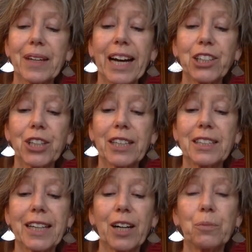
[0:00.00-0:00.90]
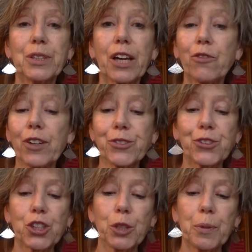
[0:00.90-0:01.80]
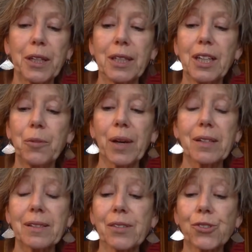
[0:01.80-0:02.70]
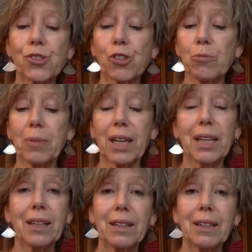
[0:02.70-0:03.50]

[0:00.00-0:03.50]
I tried it out, but I felt stupid because it doesn't suit me